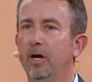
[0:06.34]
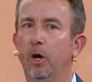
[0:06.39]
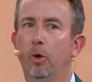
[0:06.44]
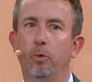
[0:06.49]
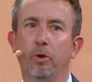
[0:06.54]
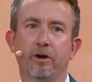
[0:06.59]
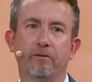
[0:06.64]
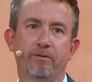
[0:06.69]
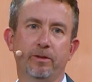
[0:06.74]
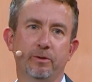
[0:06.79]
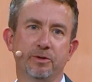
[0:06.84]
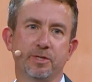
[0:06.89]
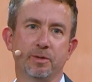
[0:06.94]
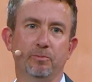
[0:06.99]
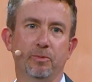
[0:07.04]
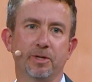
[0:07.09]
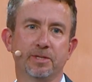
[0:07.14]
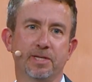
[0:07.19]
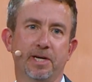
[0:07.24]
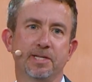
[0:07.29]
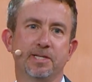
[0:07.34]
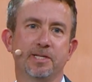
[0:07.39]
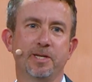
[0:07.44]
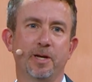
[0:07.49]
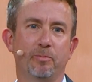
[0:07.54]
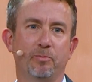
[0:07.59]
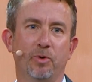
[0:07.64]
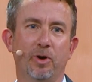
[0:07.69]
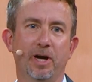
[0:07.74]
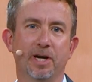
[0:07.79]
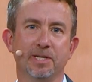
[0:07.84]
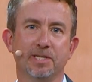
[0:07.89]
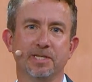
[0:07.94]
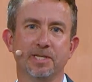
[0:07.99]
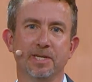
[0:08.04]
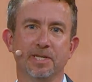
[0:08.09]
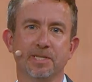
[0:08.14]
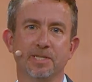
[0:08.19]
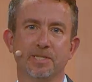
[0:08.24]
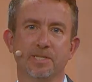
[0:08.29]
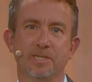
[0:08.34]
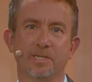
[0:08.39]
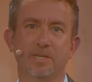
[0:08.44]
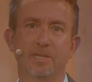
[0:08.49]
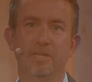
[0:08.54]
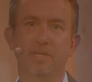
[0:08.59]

A workflow is a multi-step process.